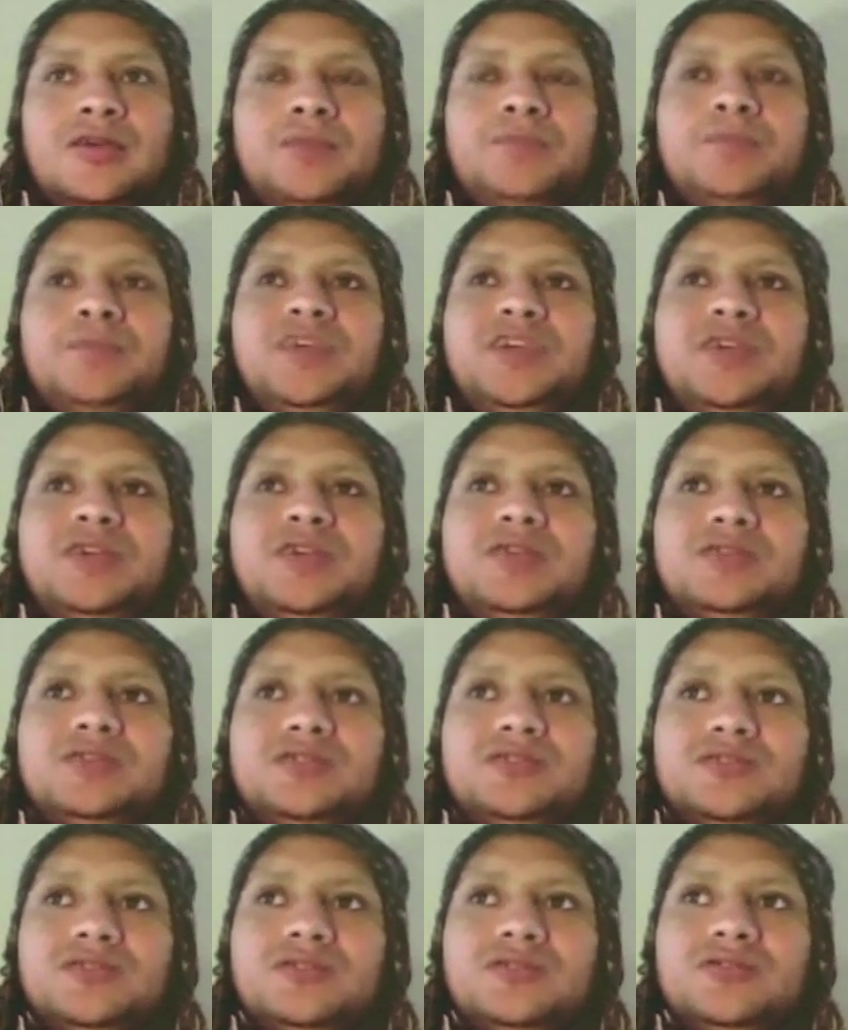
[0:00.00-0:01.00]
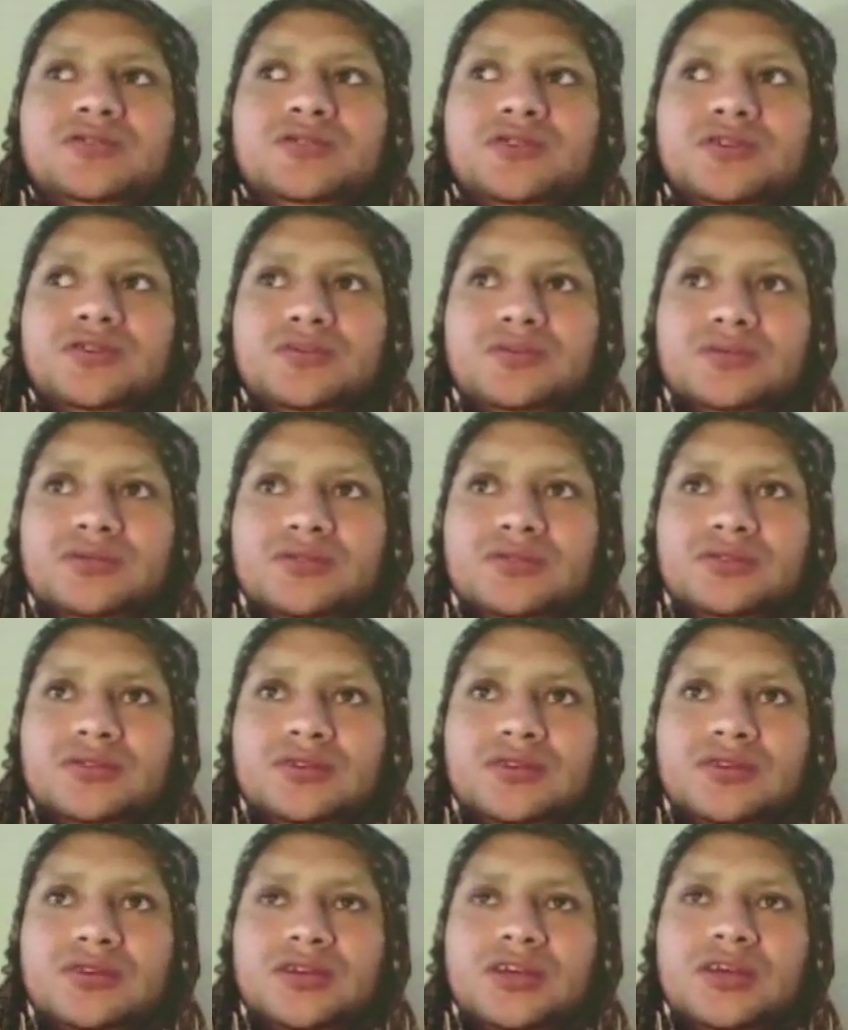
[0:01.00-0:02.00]
Because, you know,
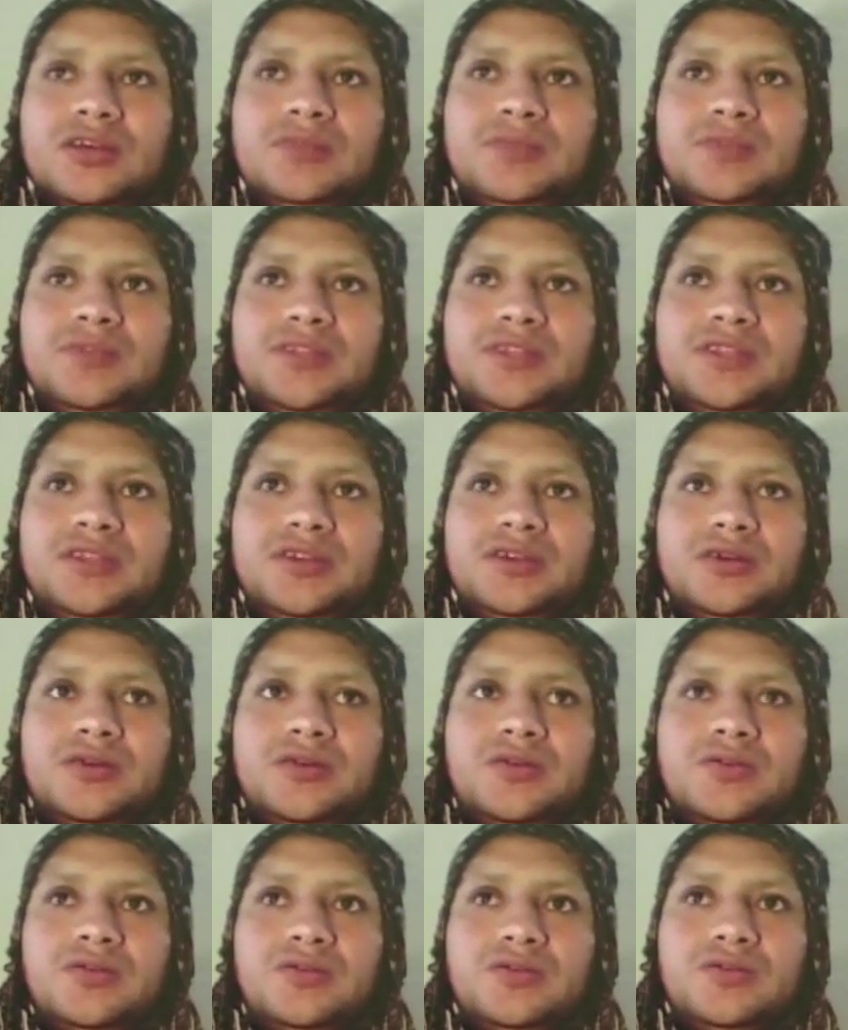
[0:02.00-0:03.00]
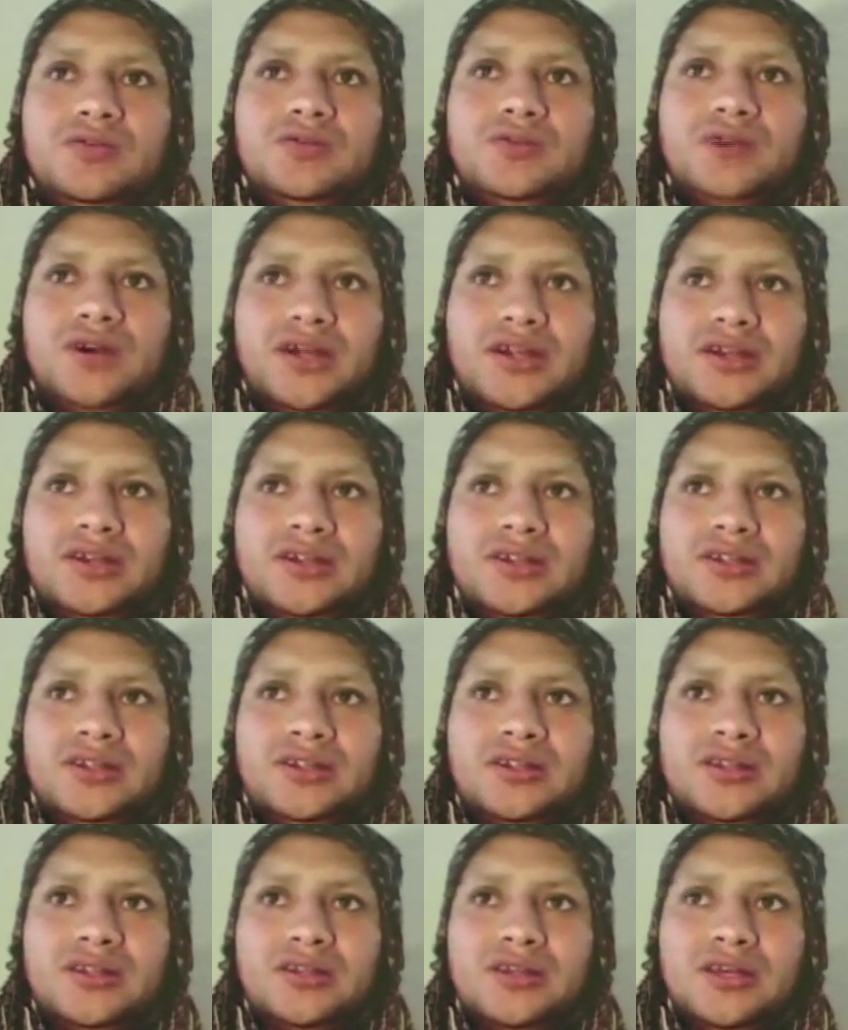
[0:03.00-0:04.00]
everything of who you are,
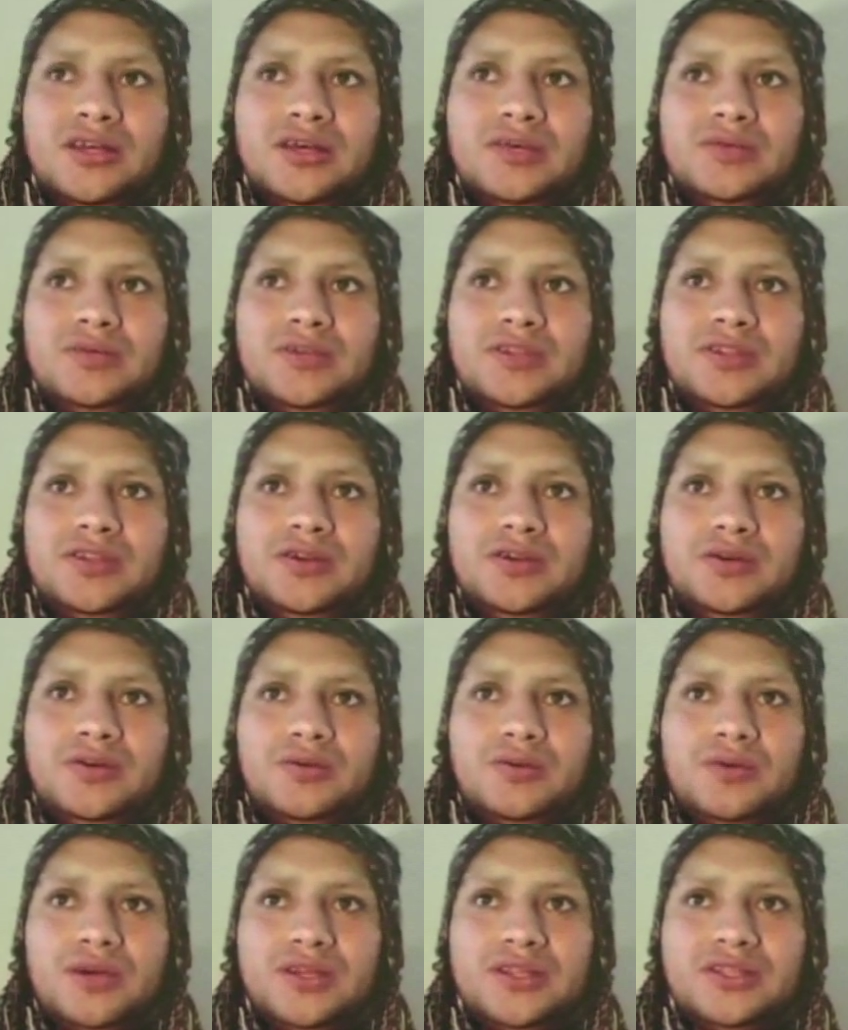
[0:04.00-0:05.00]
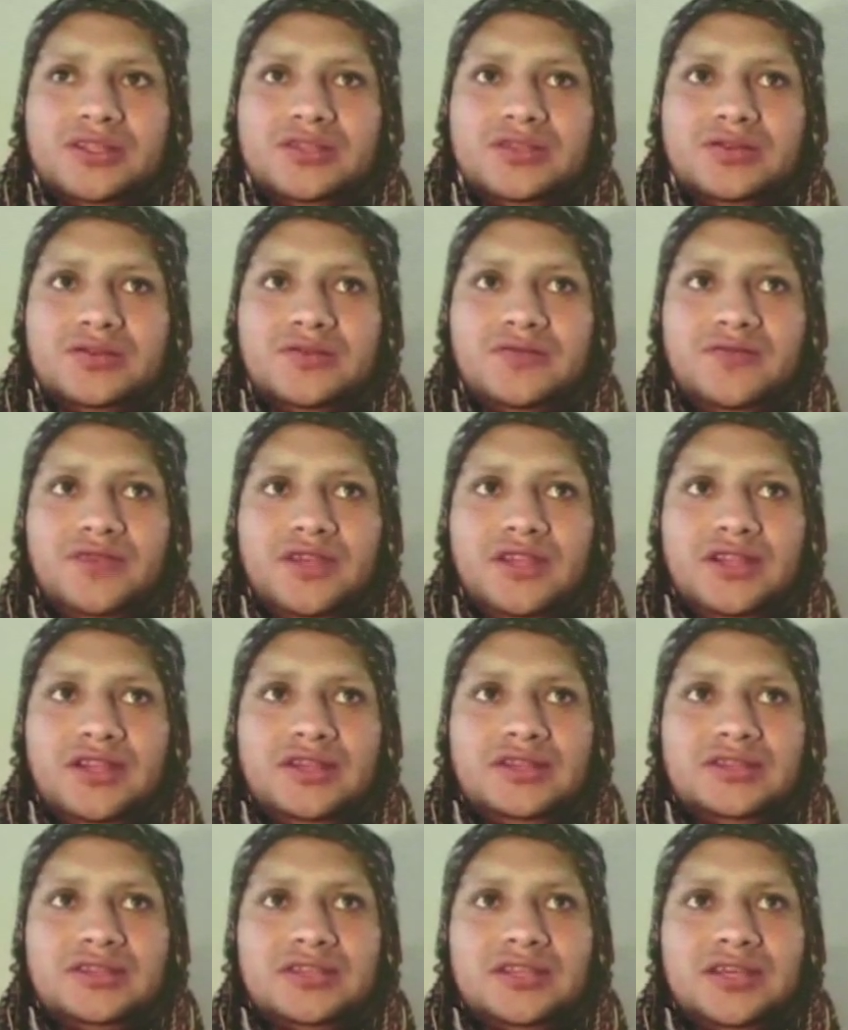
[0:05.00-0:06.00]
everything of what is your
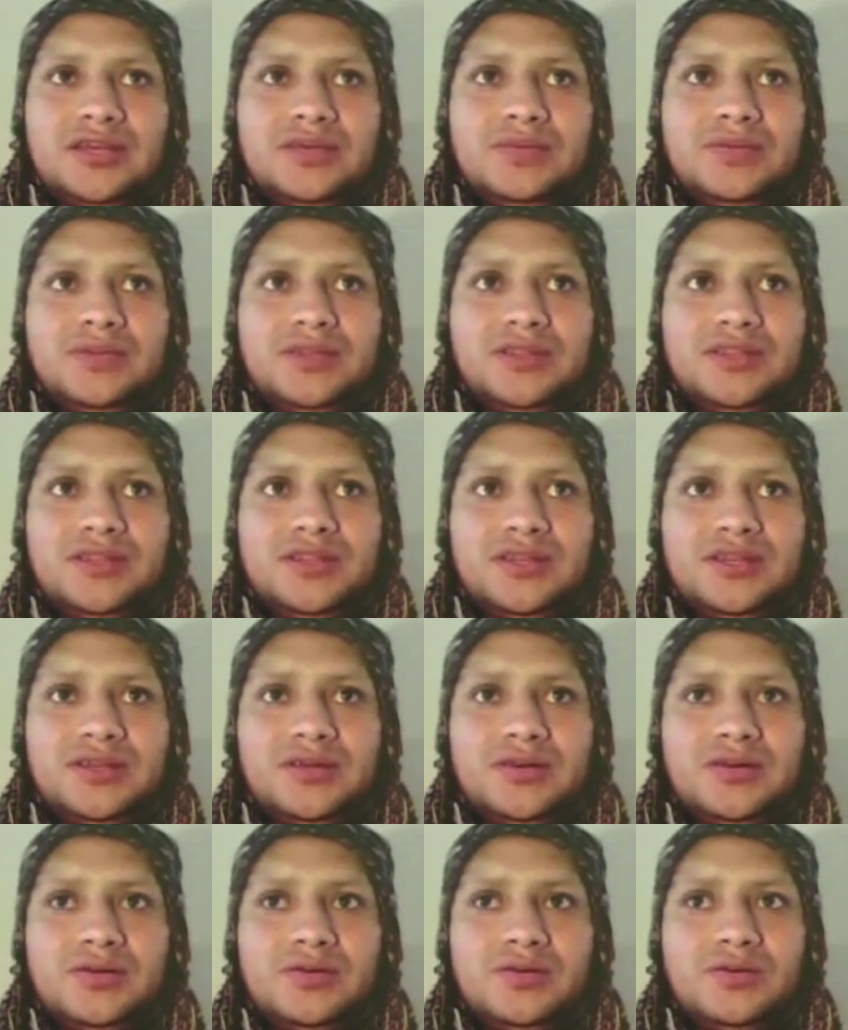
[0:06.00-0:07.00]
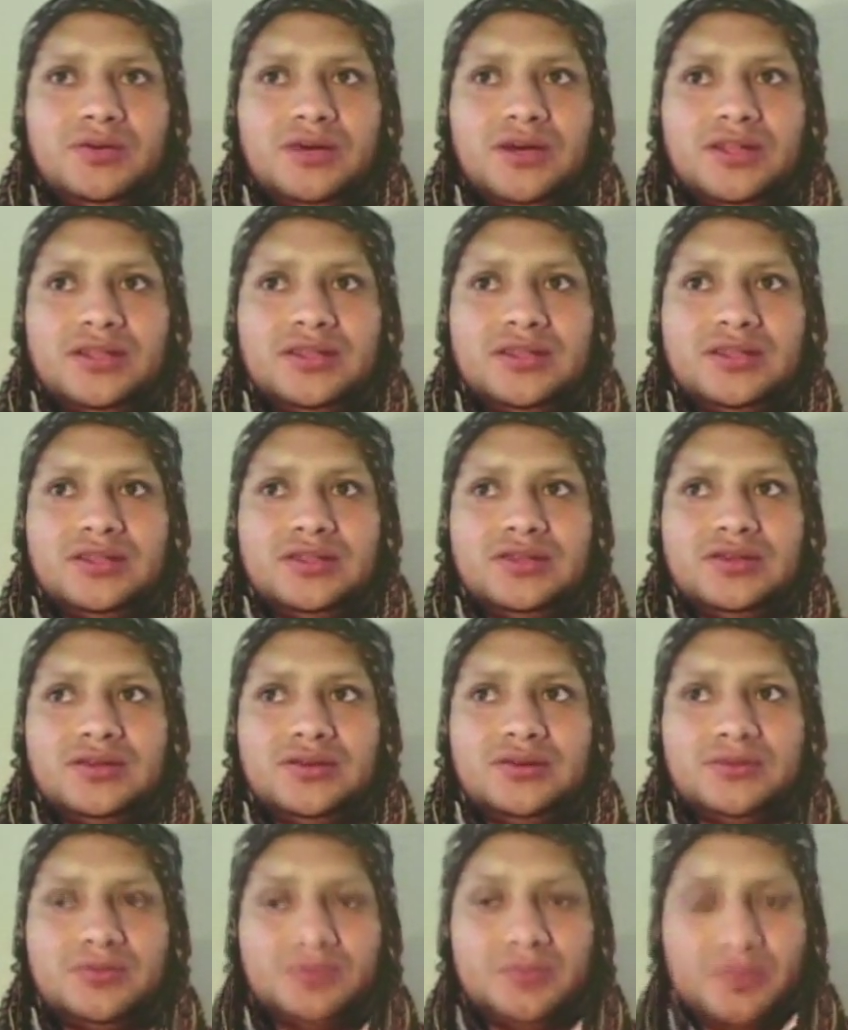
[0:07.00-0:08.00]
feelings, everything of what is
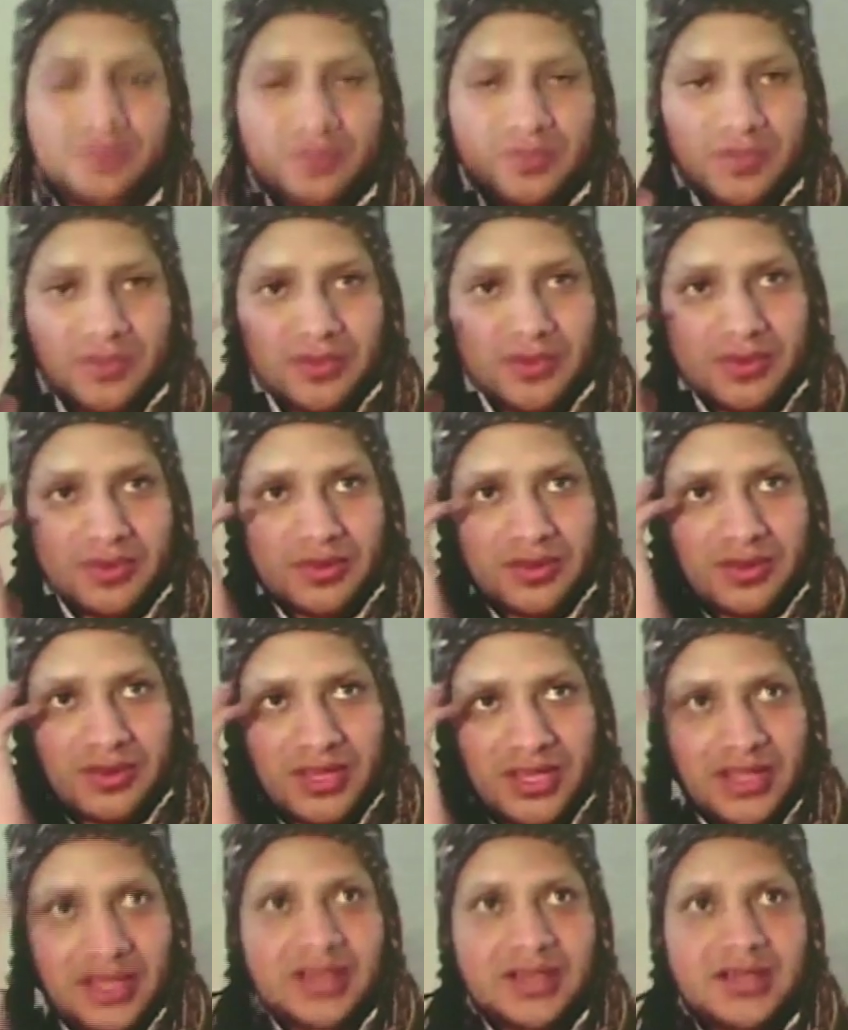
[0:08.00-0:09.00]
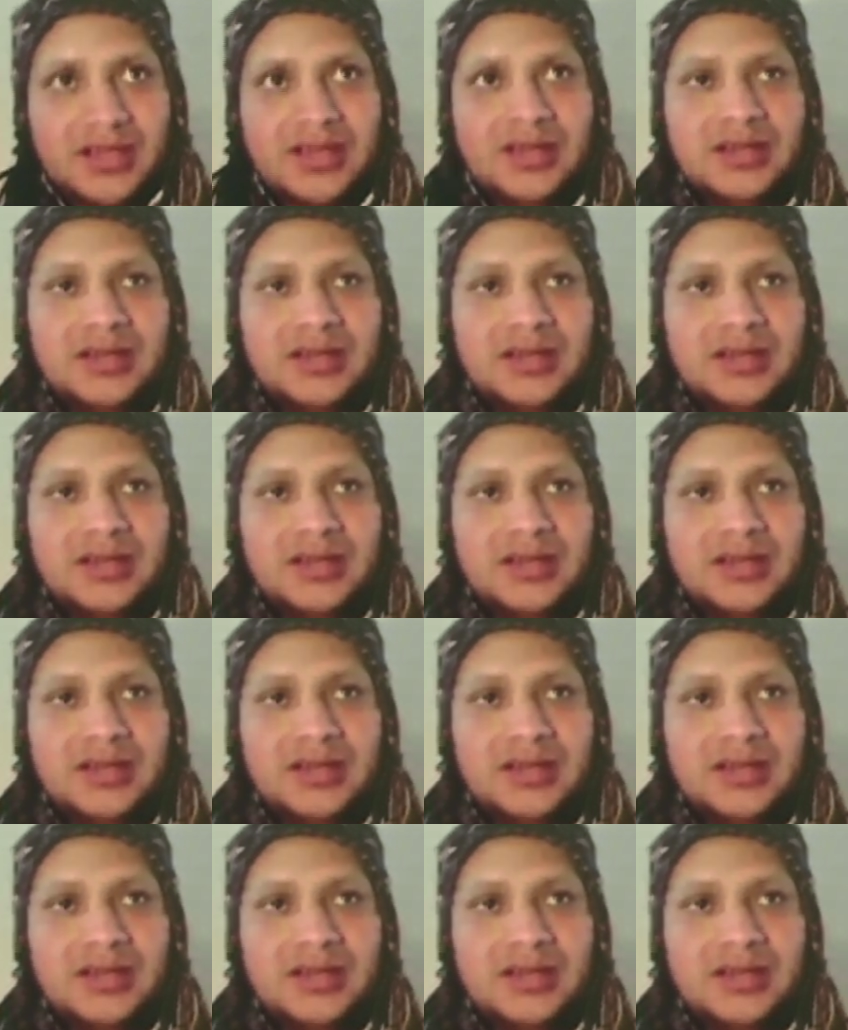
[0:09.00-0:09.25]
your think,